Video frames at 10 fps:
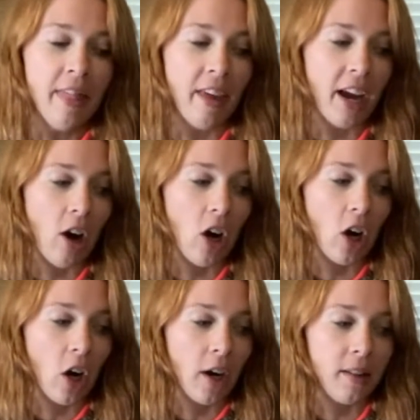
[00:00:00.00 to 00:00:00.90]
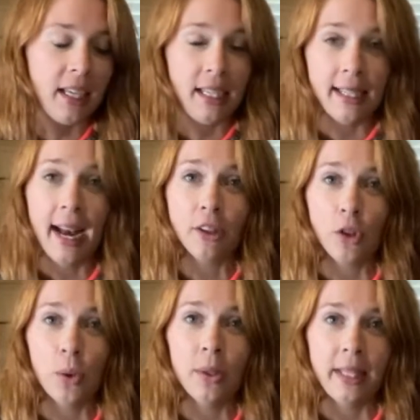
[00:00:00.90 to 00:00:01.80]
They are the exact
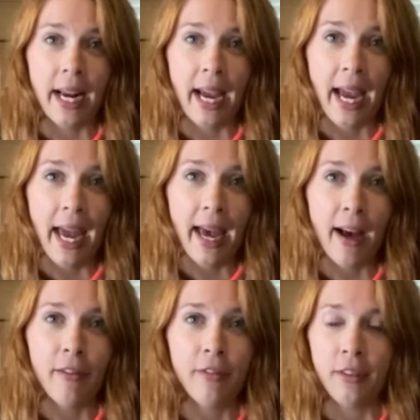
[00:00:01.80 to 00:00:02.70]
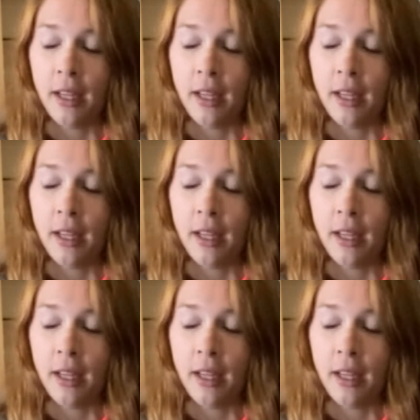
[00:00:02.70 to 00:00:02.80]
tools that I have.